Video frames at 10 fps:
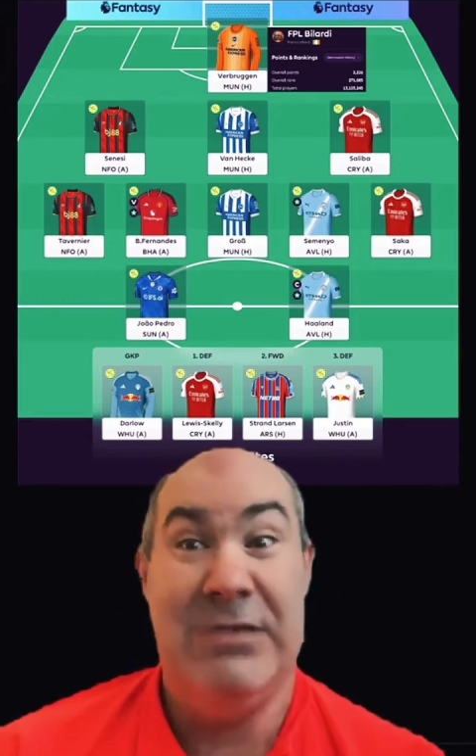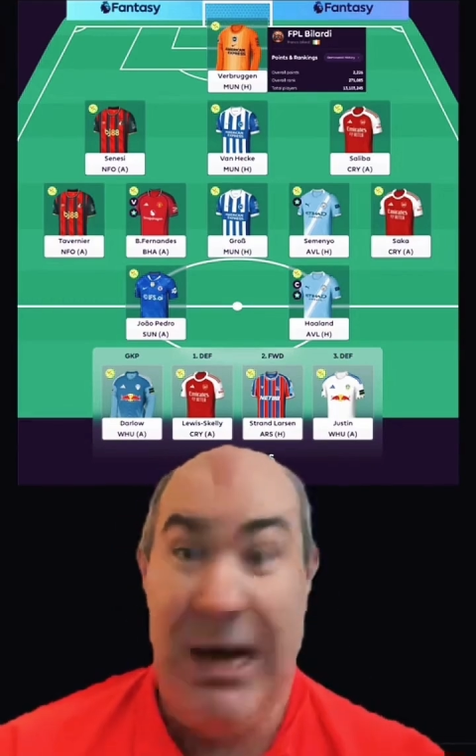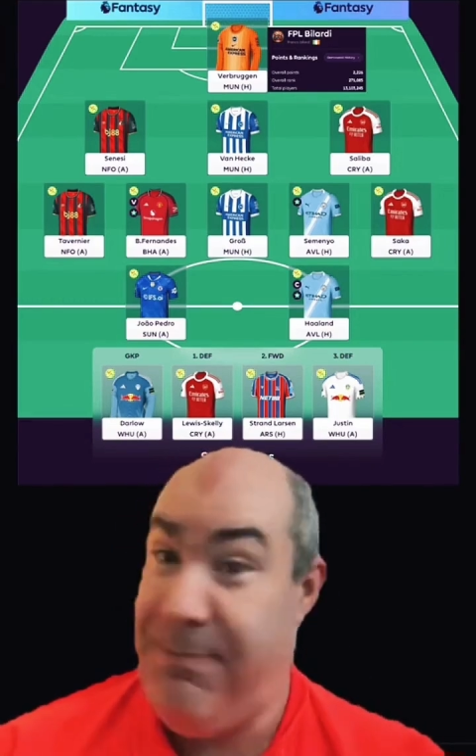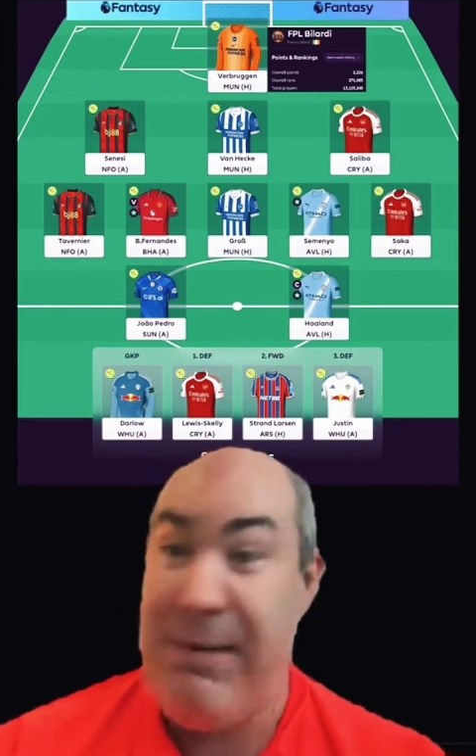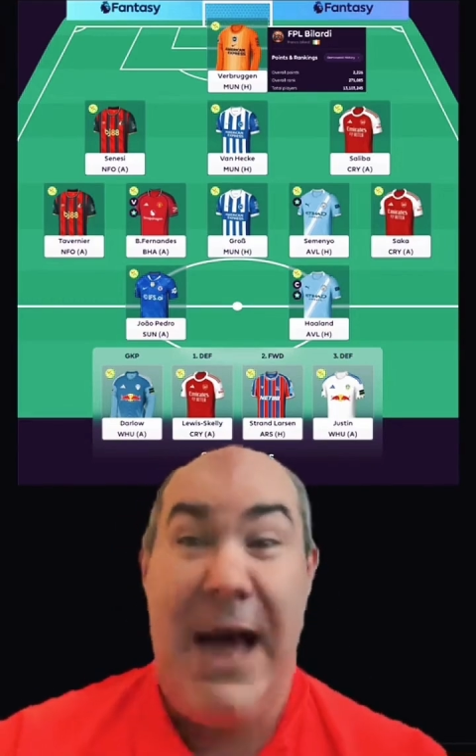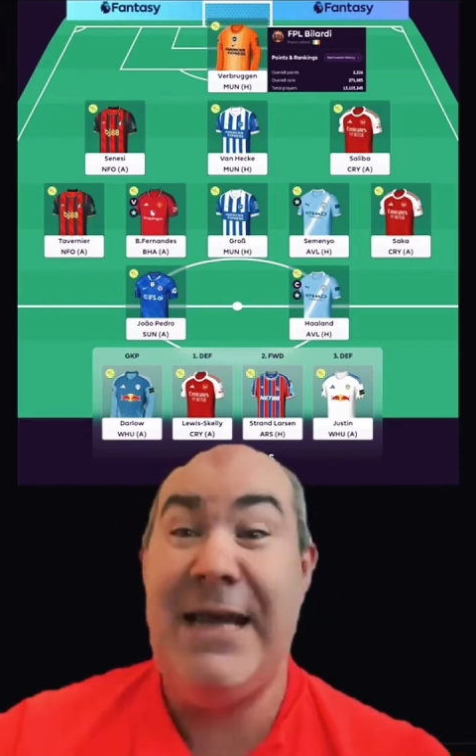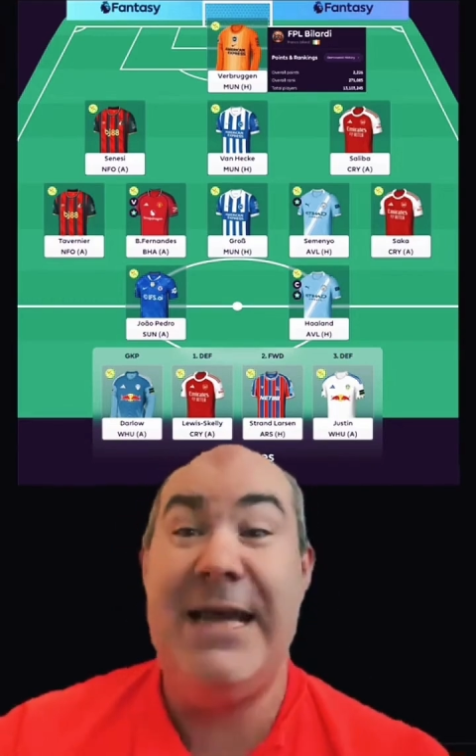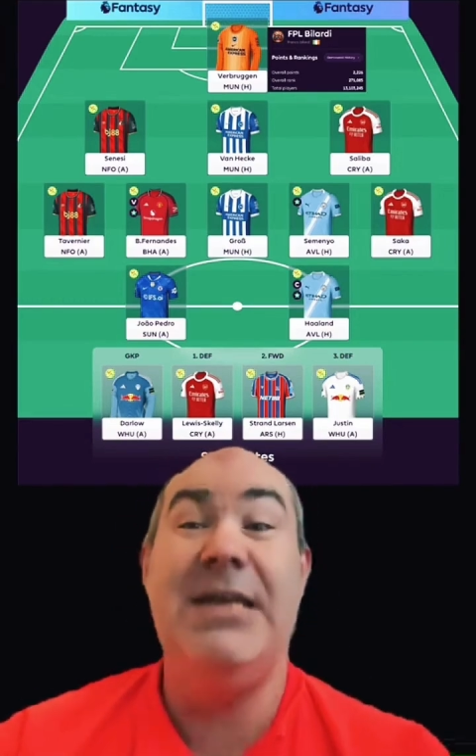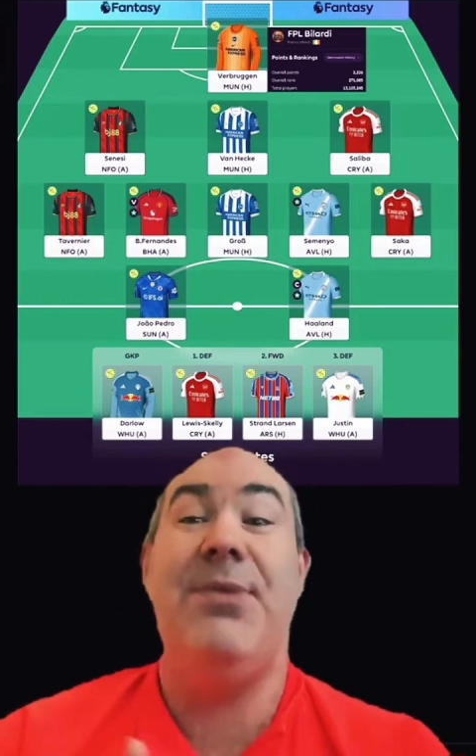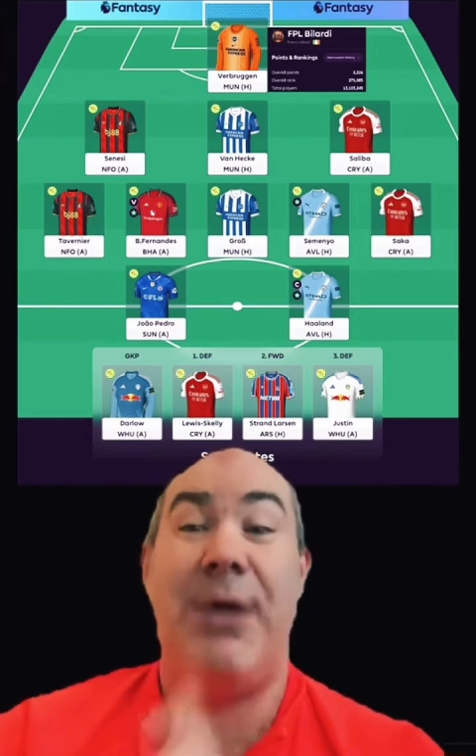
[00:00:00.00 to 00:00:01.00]
They're
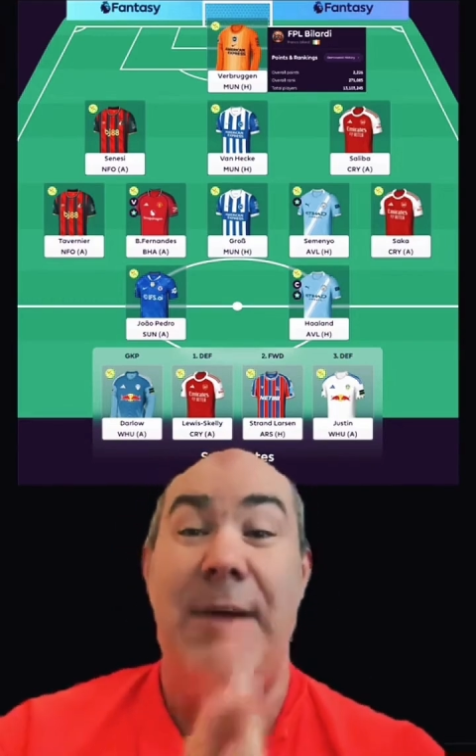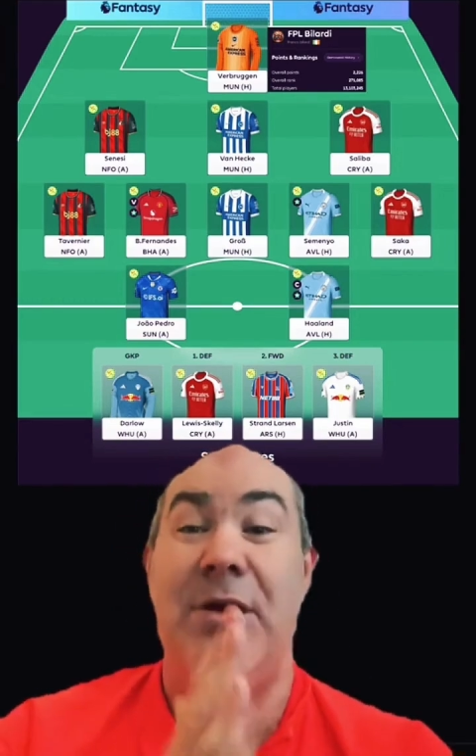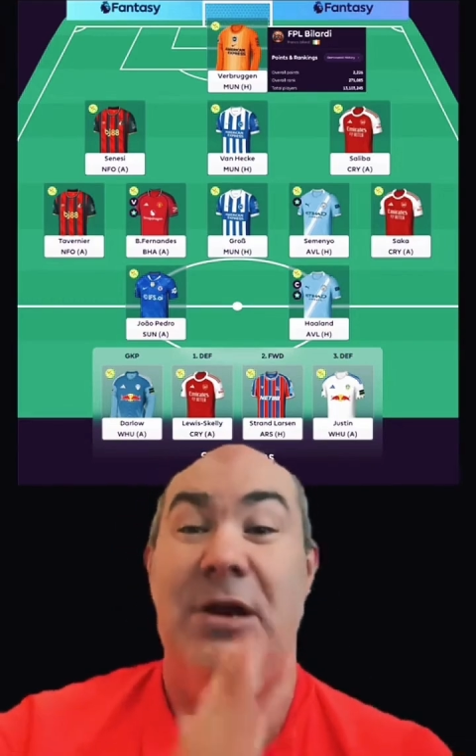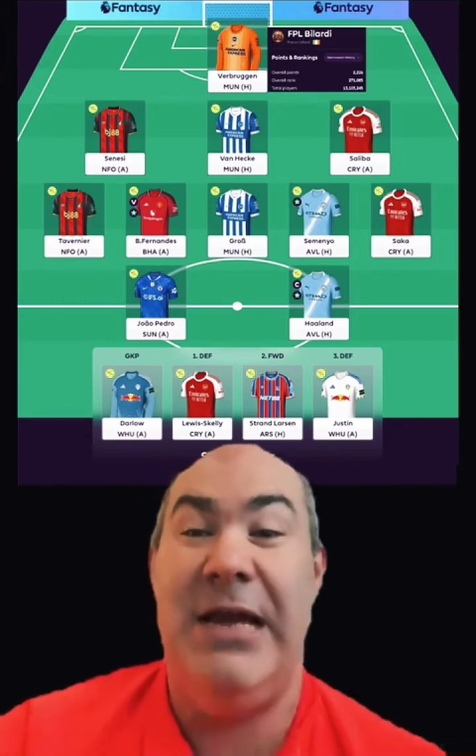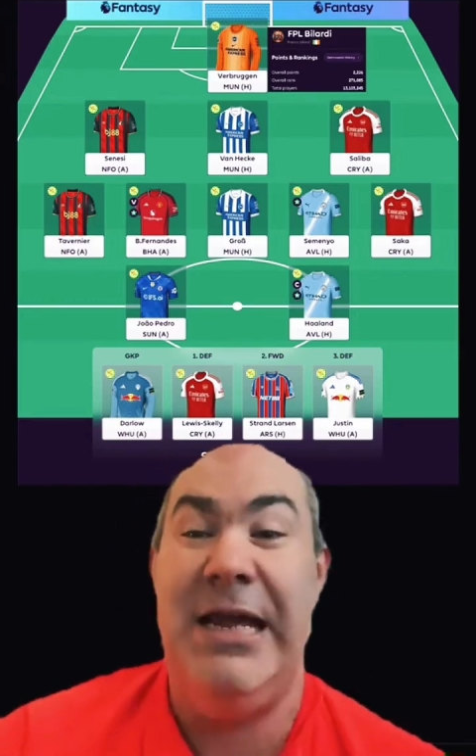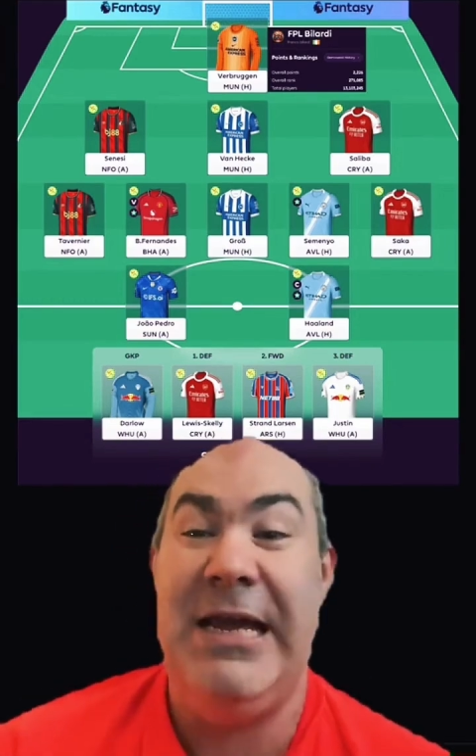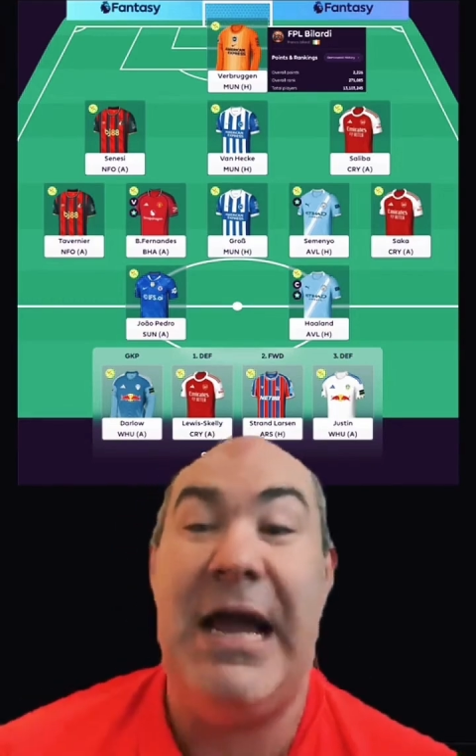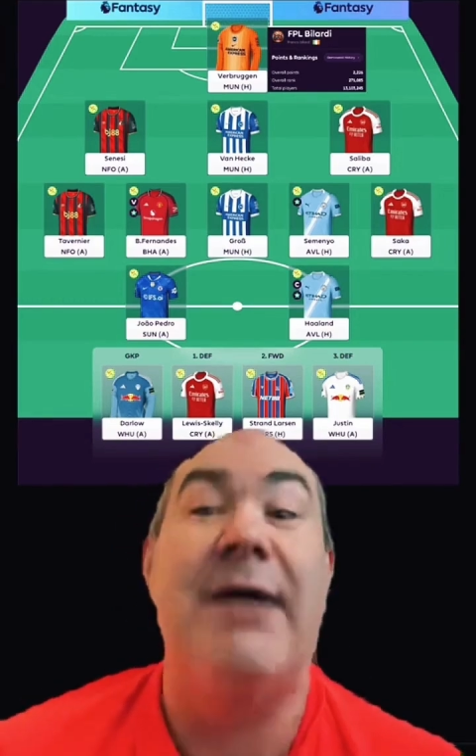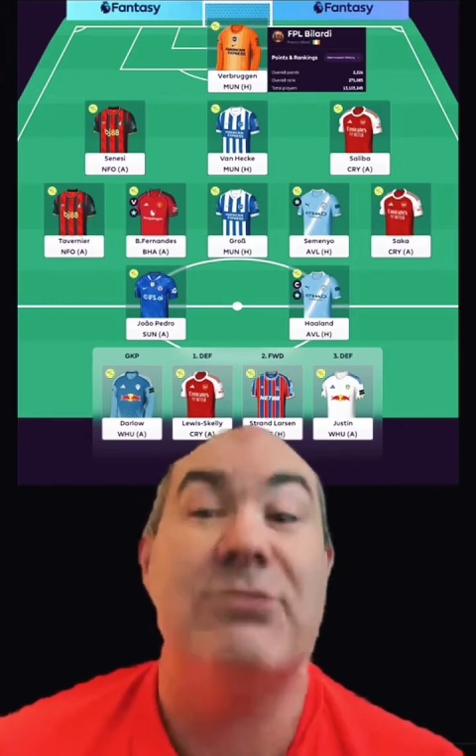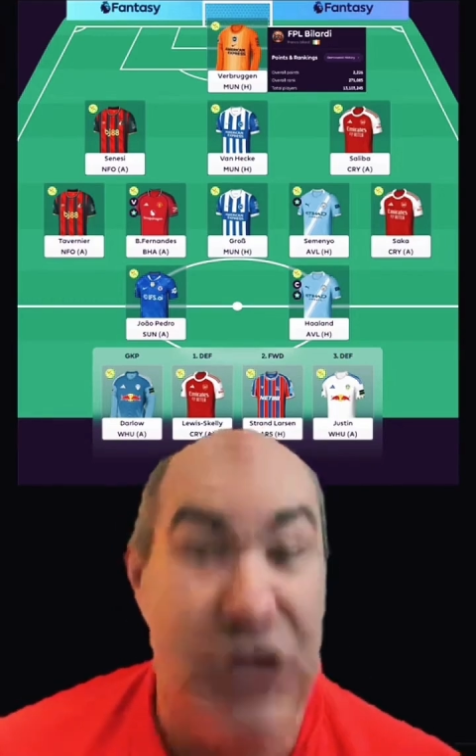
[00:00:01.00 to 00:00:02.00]
back in the Premier
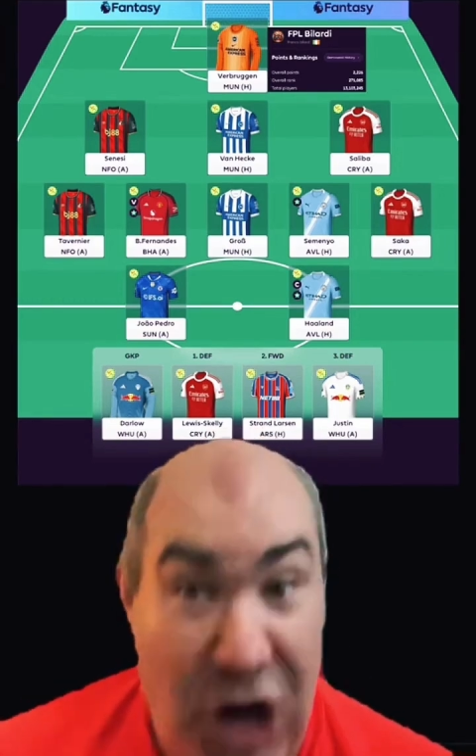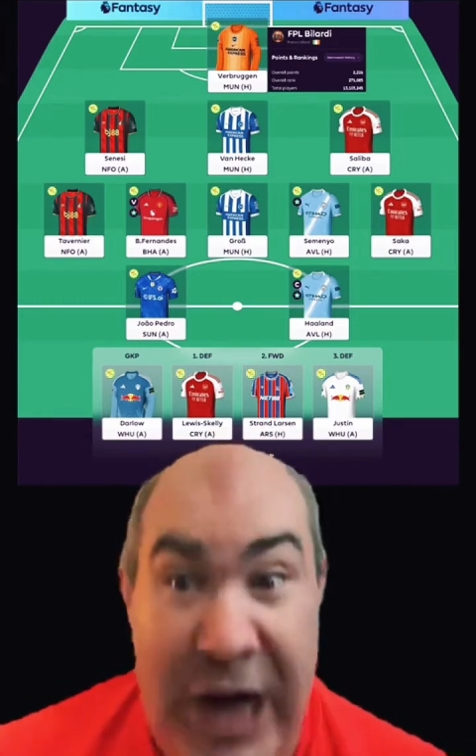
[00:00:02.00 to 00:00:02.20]
League after